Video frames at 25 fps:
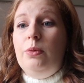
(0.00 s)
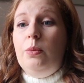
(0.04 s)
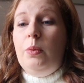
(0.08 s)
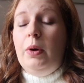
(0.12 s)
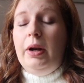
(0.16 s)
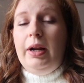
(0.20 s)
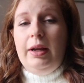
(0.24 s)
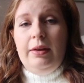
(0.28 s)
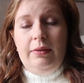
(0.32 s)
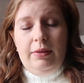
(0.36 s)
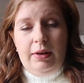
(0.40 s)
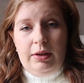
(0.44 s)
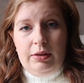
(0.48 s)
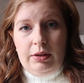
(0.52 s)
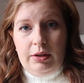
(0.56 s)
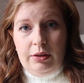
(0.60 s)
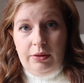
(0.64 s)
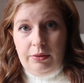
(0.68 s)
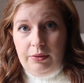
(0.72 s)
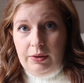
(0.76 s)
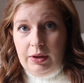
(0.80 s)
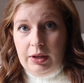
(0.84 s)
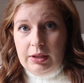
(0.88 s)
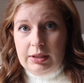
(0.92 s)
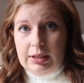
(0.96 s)
when I found out
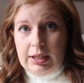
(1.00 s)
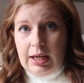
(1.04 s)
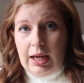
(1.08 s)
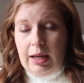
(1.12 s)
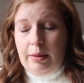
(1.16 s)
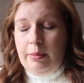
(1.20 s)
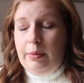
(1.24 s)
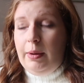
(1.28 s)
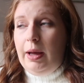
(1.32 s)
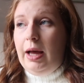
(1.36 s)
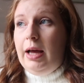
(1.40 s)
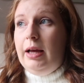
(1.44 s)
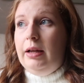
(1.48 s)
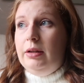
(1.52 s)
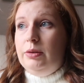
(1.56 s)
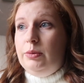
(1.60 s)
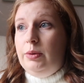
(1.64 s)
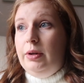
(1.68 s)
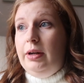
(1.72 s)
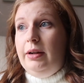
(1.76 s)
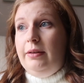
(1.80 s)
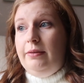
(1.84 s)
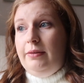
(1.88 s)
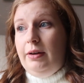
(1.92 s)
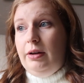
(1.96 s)
the first time and
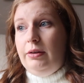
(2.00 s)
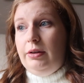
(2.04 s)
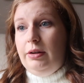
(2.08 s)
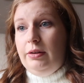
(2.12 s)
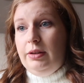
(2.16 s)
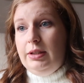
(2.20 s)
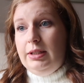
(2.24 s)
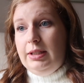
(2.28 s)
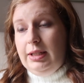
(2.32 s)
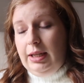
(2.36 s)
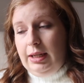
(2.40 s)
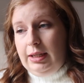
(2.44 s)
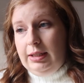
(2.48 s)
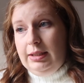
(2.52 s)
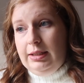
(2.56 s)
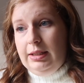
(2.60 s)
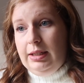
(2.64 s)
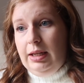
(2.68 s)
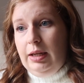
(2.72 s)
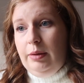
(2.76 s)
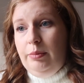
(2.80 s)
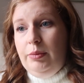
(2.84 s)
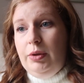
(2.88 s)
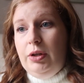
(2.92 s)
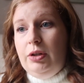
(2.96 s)
when I found out the second
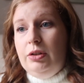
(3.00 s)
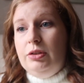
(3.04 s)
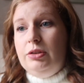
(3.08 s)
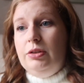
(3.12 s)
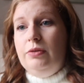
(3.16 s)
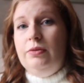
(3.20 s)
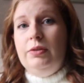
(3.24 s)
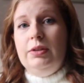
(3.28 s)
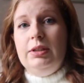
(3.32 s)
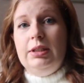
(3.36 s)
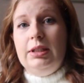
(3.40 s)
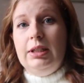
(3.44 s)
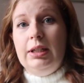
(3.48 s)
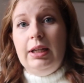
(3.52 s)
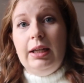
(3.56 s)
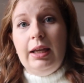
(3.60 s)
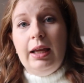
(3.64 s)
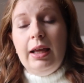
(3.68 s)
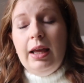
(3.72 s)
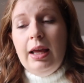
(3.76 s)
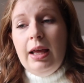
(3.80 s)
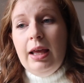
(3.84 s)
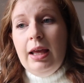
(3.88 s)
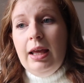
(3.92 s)
time because obviously